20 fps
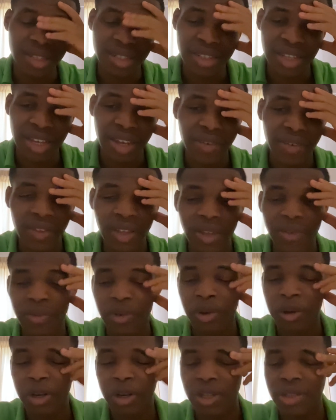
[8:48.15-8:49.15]
safety
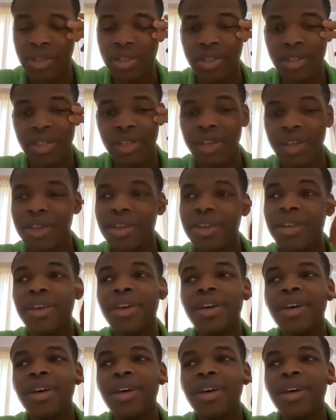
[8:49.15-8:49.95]
for another day.